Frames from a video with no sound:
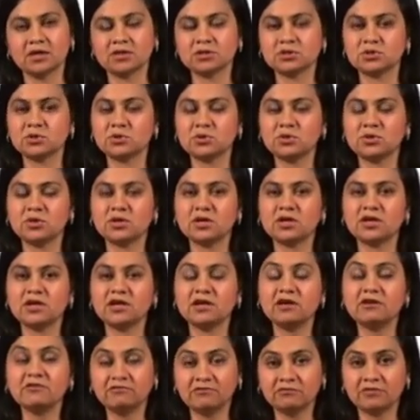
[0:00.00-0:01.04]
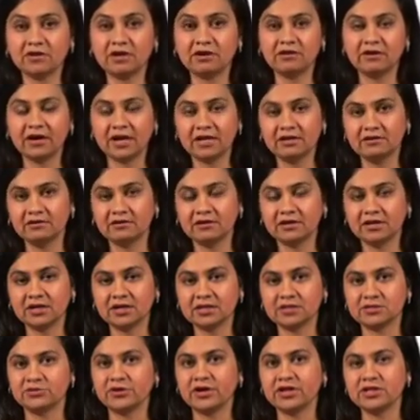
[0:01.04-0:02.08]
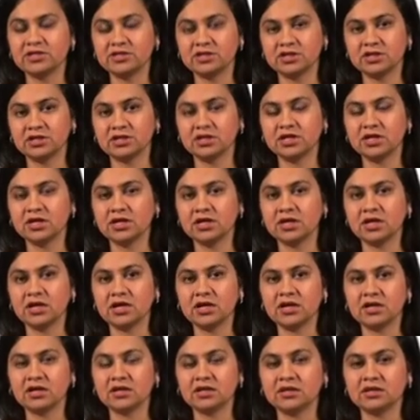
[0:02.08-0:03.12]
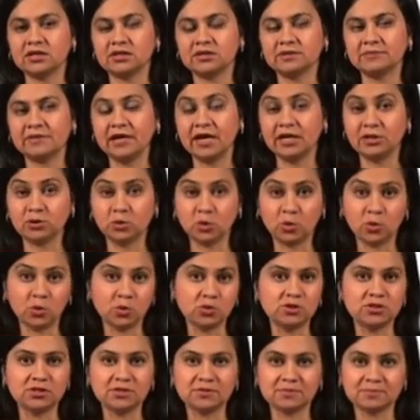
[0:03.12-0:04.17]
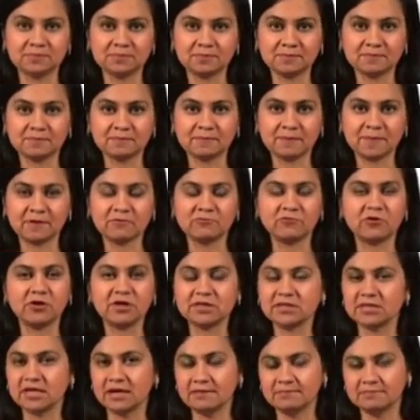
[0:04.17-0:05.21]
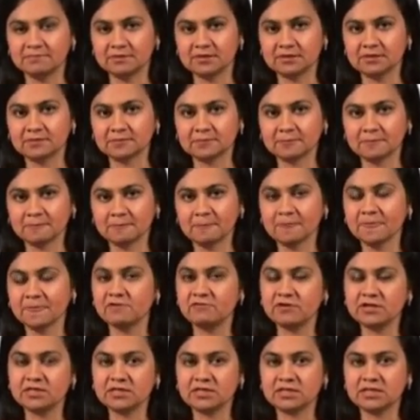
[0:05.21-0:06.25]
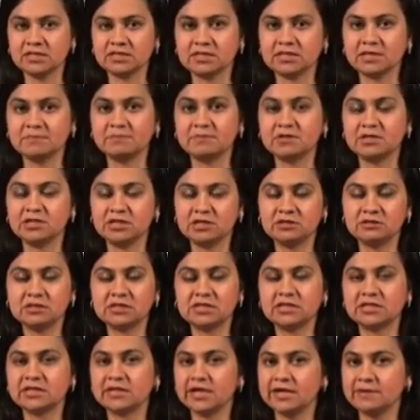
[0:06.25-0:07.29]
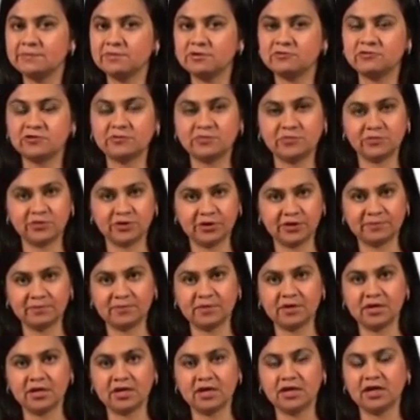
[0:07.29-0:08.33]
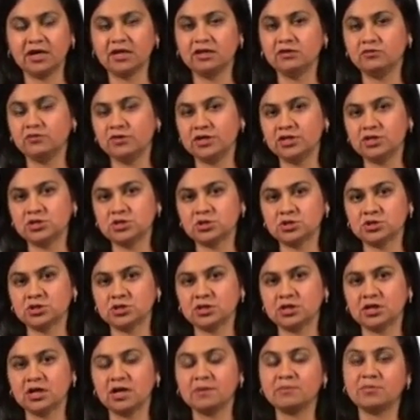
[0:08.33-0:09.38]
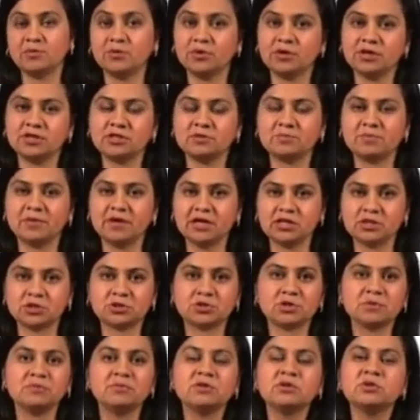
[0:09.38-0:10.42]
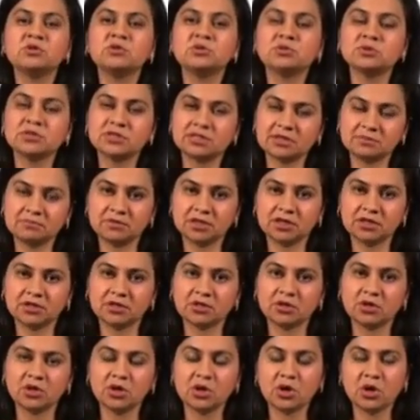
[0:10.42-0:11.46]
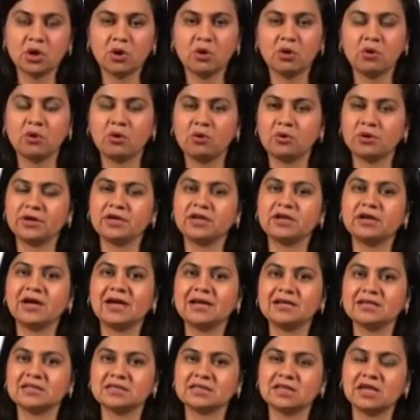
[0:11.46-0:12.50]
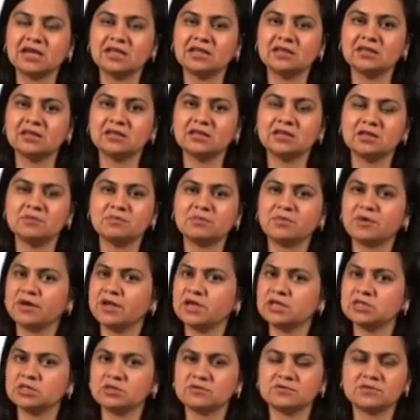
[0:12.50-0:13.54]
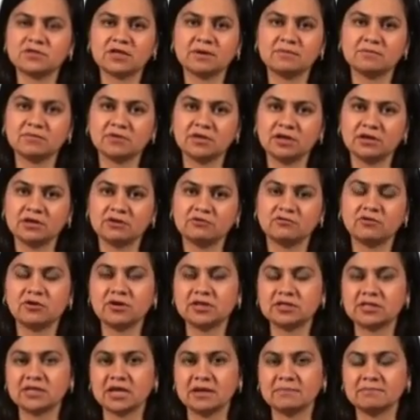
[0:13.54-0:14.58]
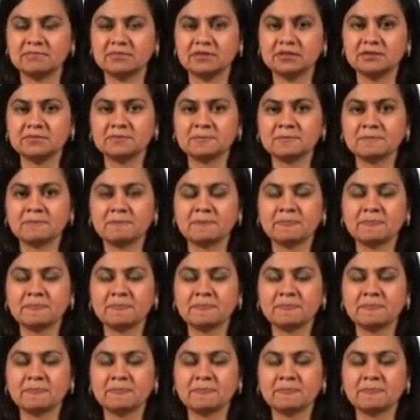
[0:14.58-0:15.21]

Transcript: So, if a writer is writing an ode, for example, which is a particular type of a poem in which a poet pays tribute to something, or he writes in the praise of something, for example,